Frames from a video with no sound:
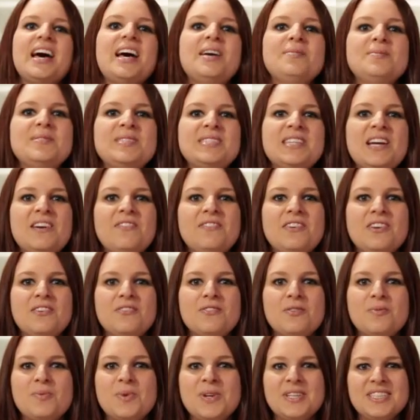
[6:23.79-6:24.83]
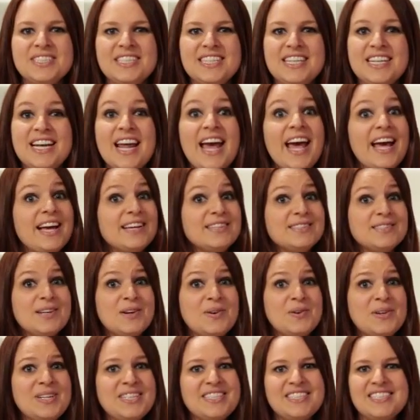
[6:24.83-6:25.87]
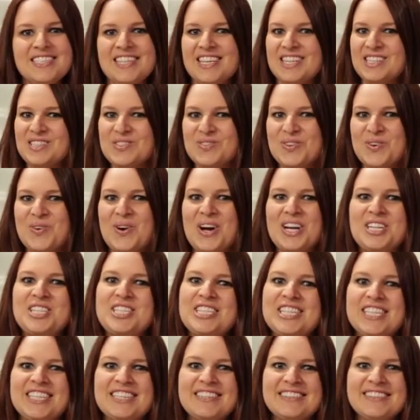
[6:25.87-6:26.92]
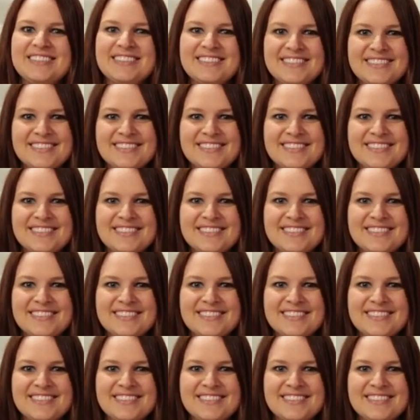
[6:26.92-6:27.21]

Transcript: I'm Stephanie from Wilton. As always, thanks for watching.